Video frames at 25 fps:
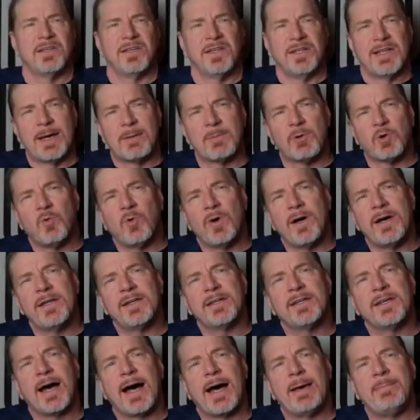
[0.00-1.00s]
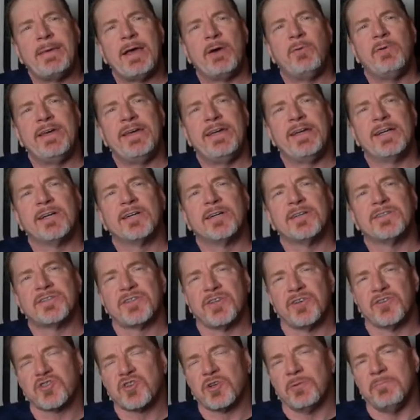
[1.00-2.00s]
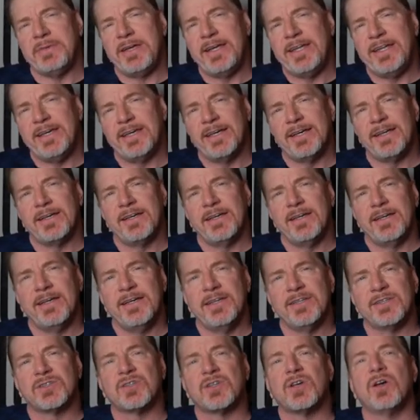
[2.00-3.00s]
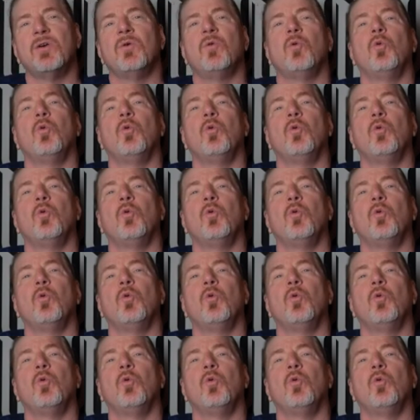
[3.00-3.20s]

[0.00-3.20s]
The number one comment we hear on social media is